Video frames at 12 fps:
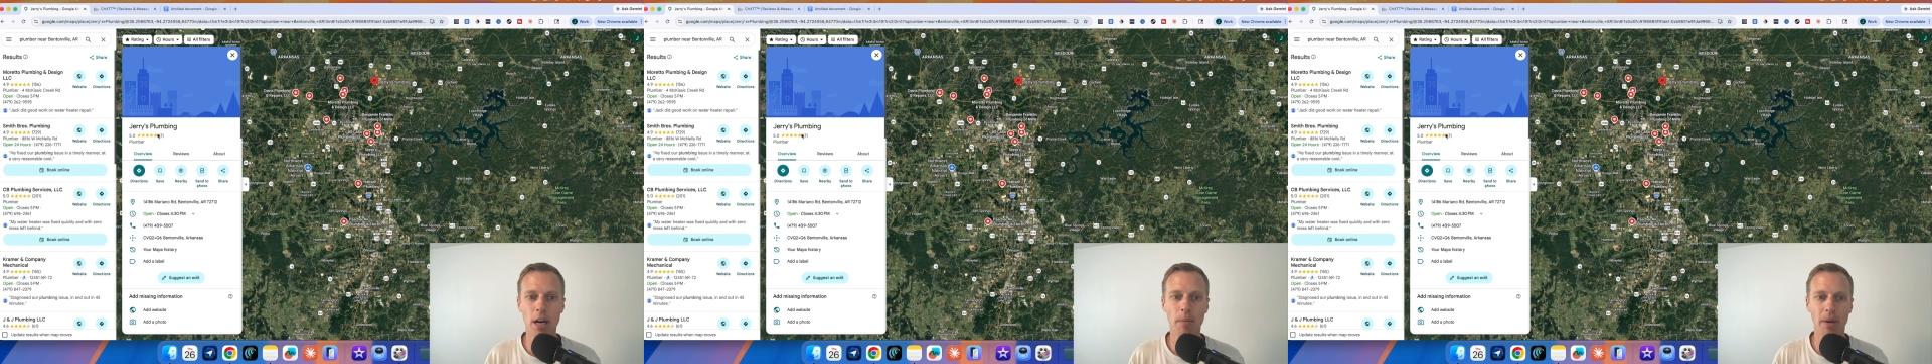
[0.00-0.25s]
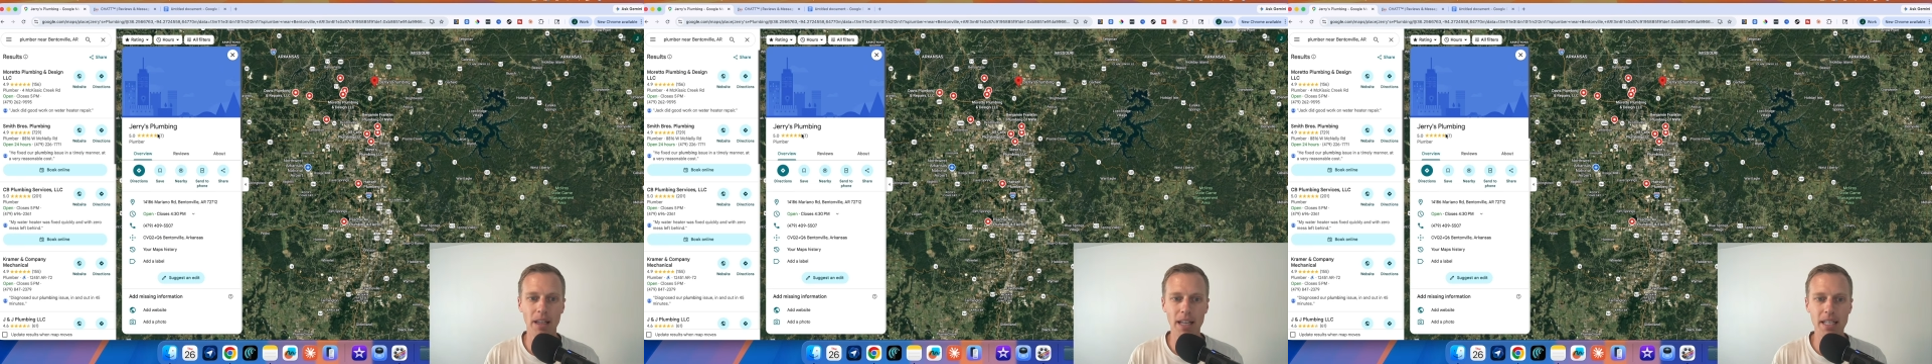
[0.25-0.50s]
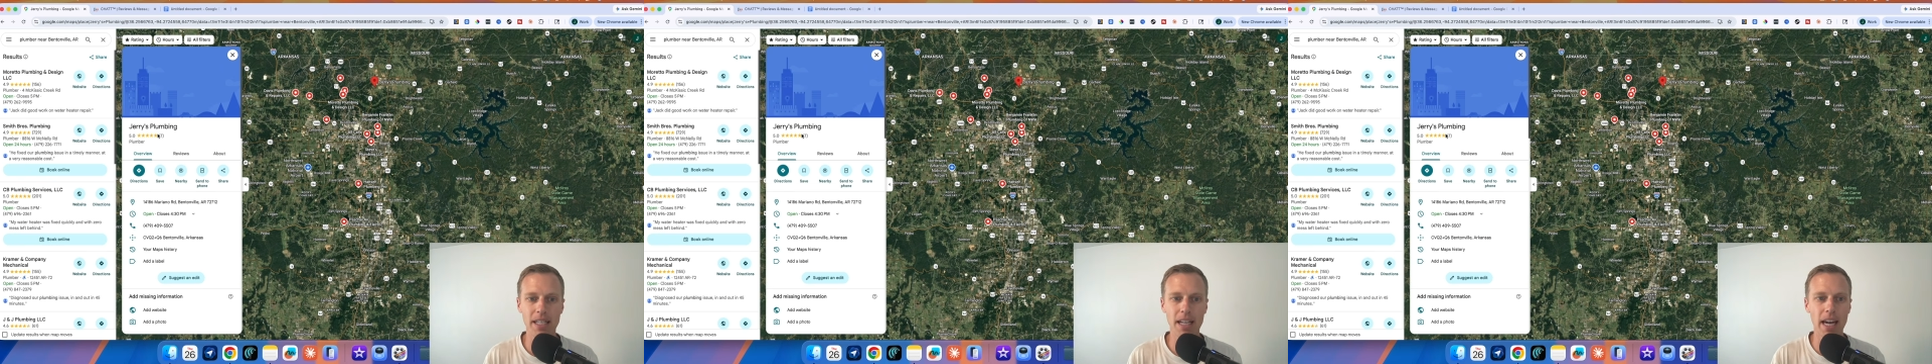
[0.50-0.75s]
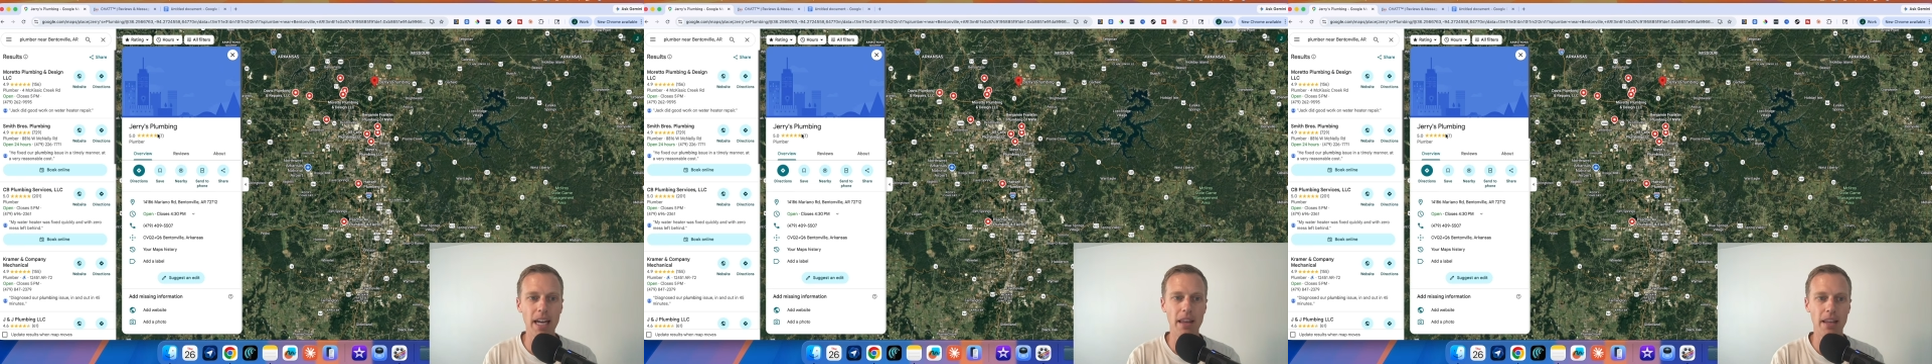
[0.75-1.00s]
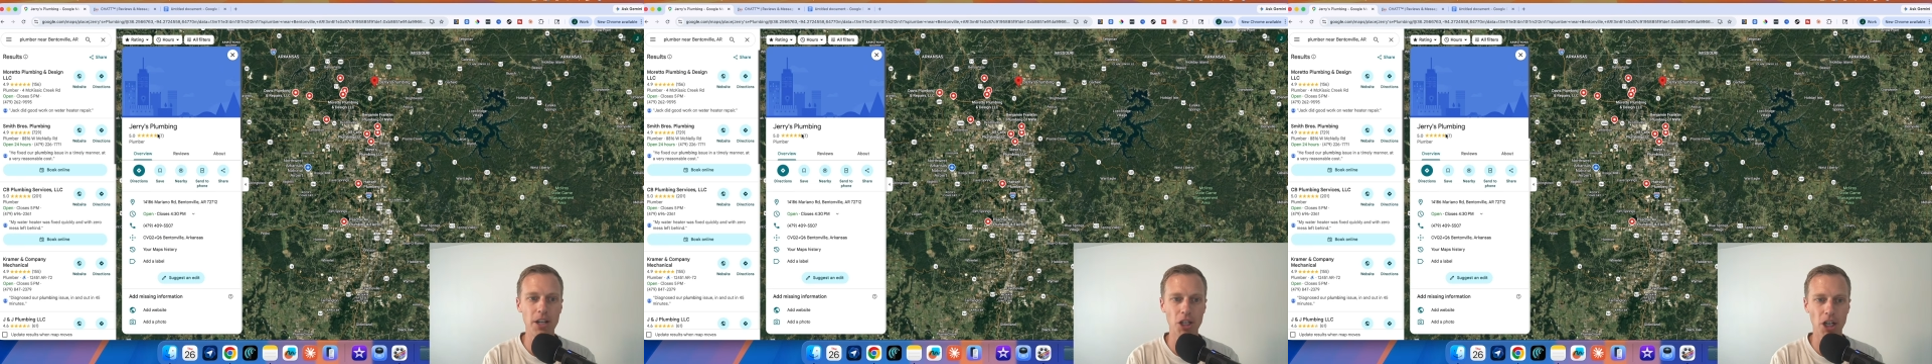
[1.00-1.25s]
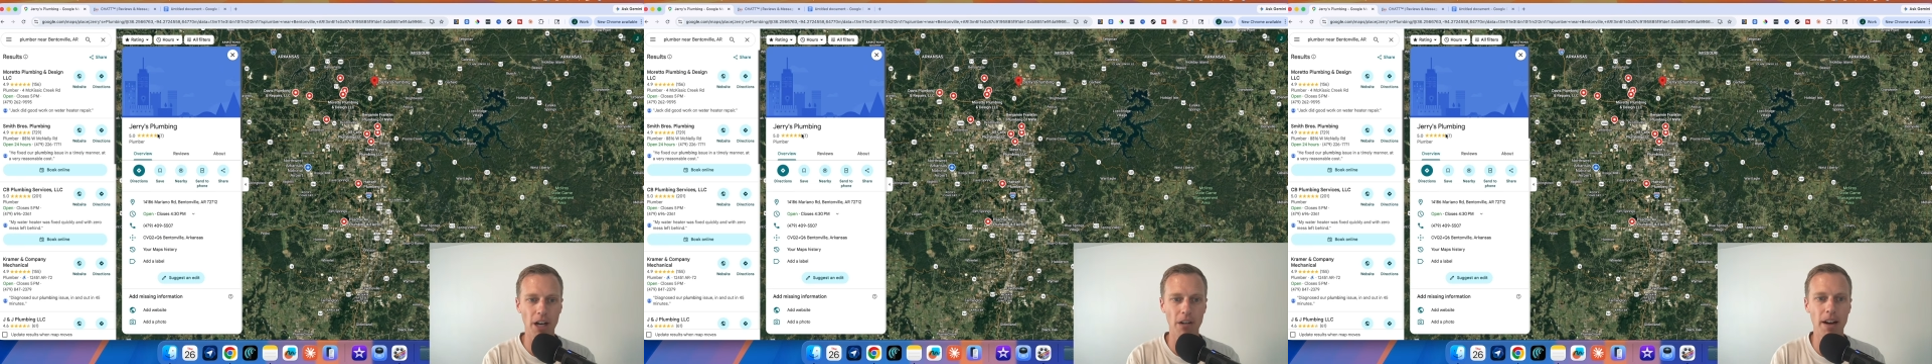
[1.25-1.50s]
But let's say that
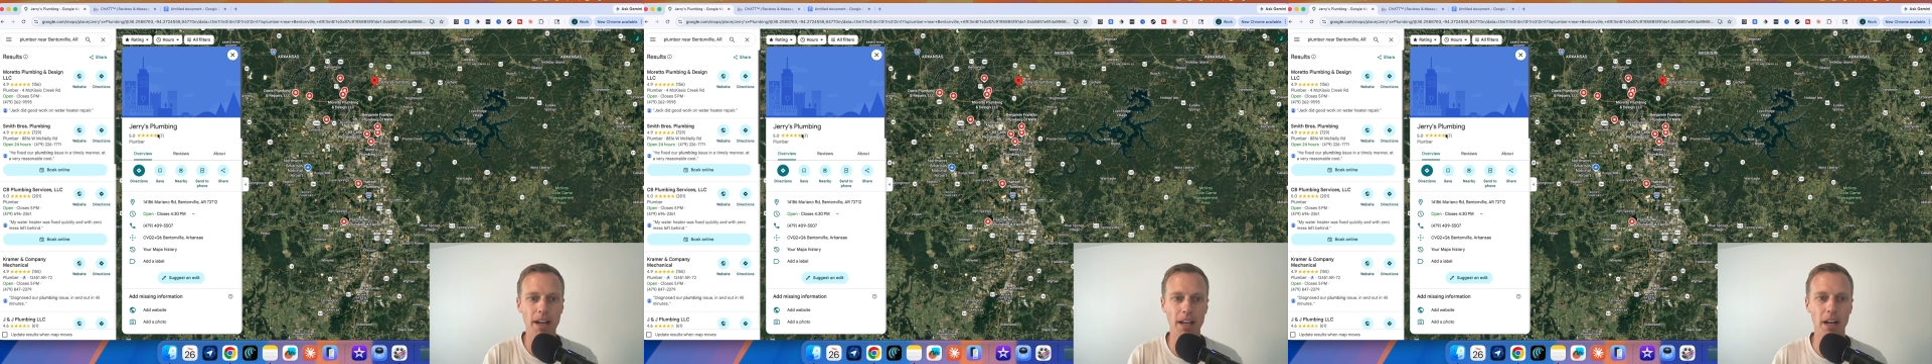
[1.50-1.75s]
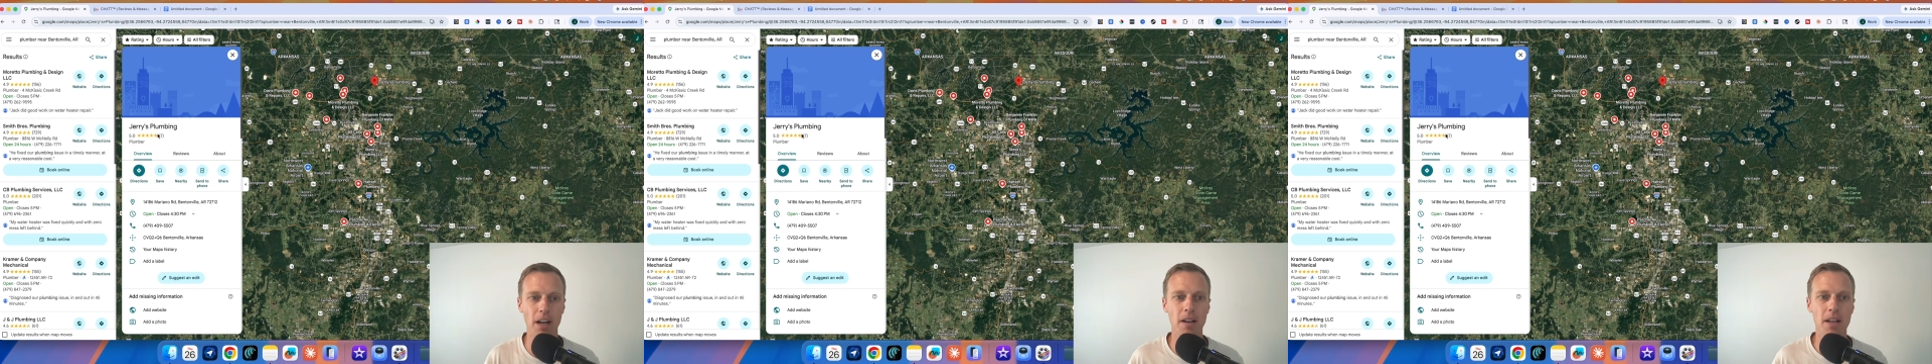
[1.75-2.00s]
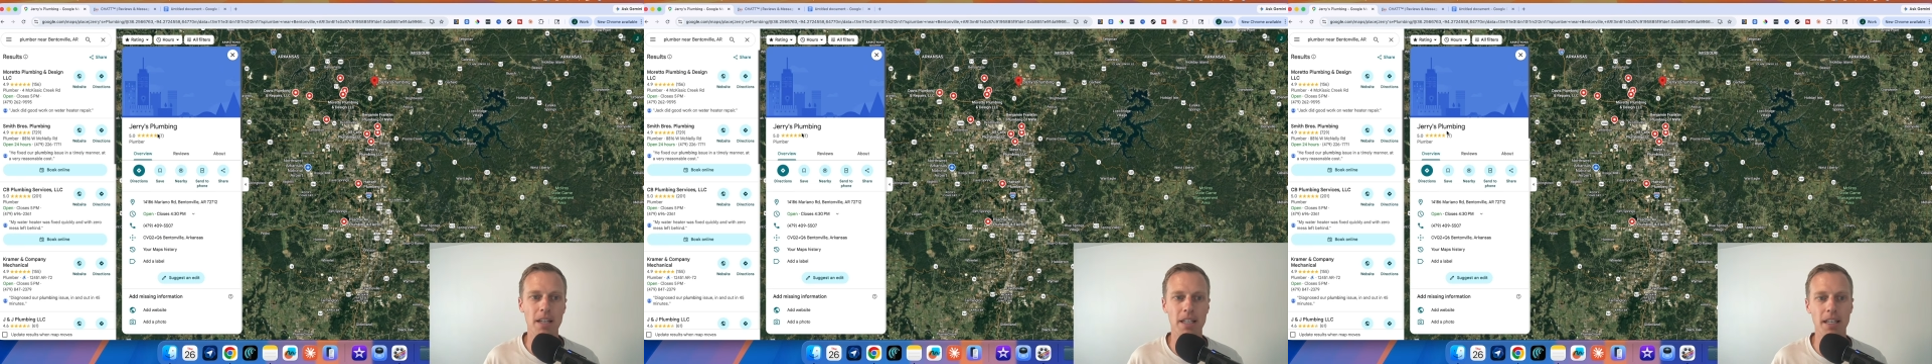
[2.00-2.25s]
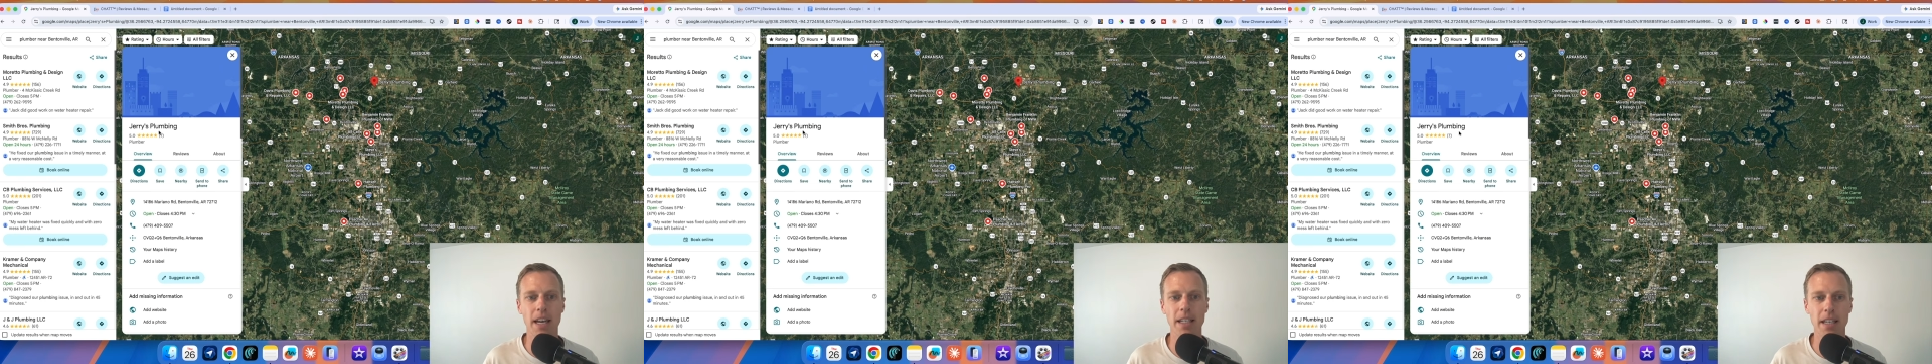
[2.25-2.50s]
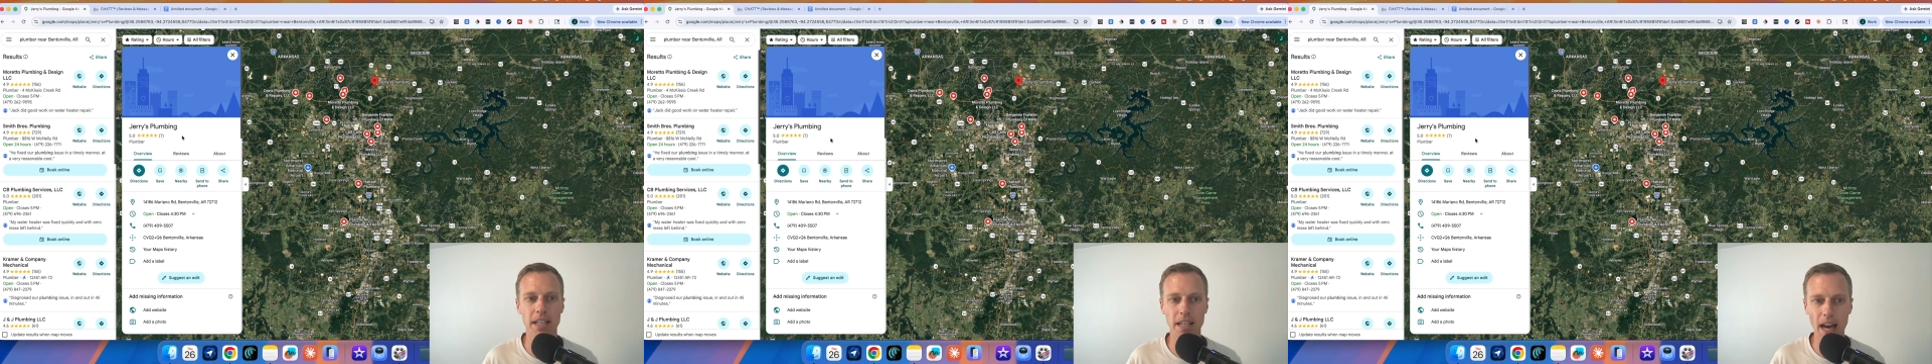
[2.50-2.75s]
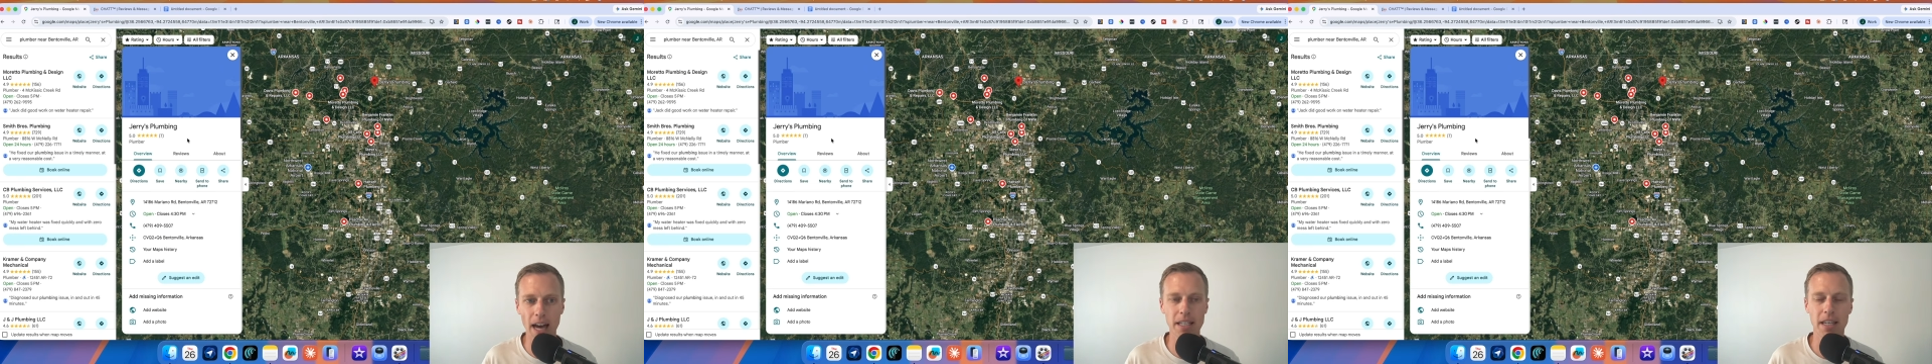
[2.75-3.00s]
Jerry right here says,
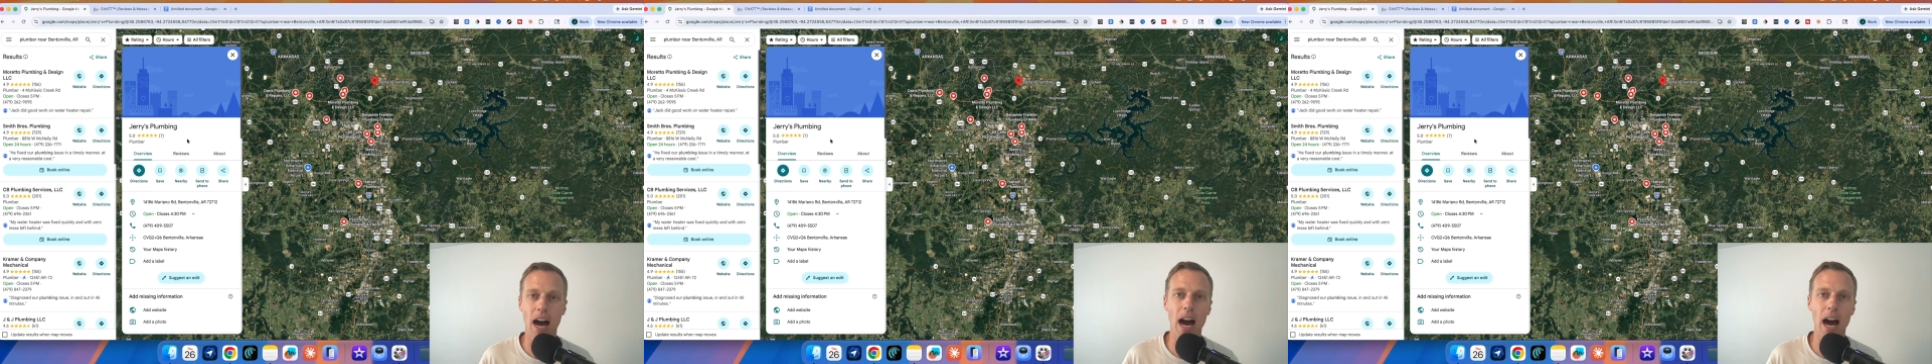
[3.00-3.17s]
yes,